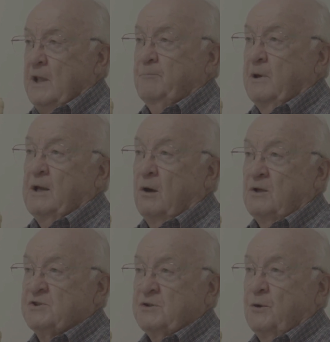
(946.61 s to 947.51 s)
But
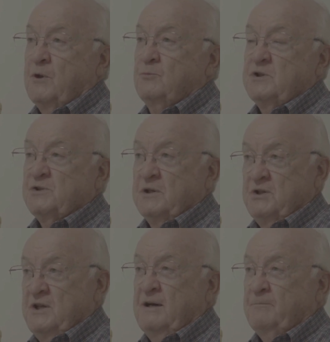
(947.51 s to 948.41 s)
also there was a
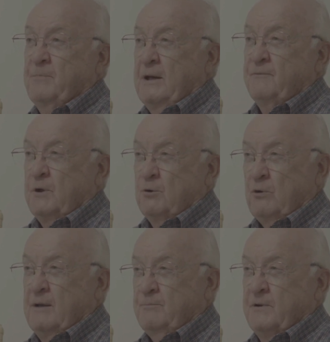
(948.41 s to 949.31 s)
dump out there
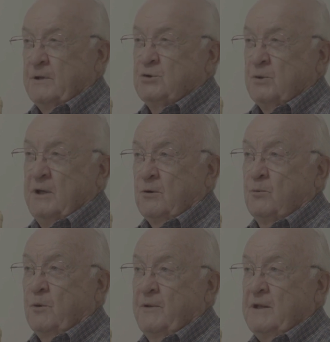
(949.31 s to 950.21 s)
right by the trailer
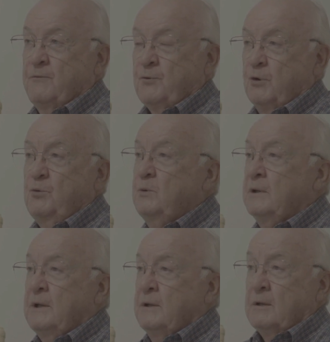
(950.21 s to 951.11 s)
where they threw
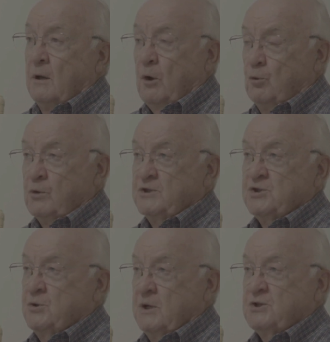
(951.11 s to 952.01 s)
old
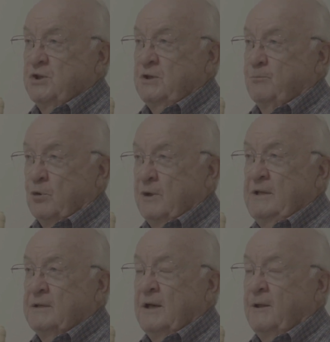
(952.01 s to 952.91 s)
construction
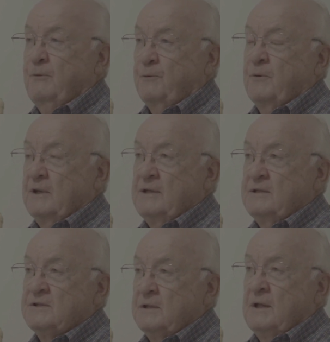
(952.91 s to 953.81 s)
debris and other
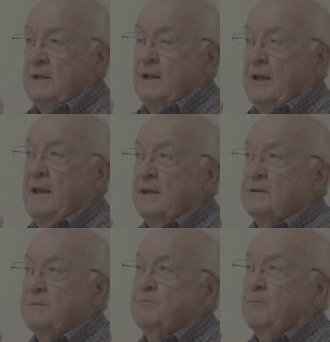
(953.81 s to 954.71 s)
things. And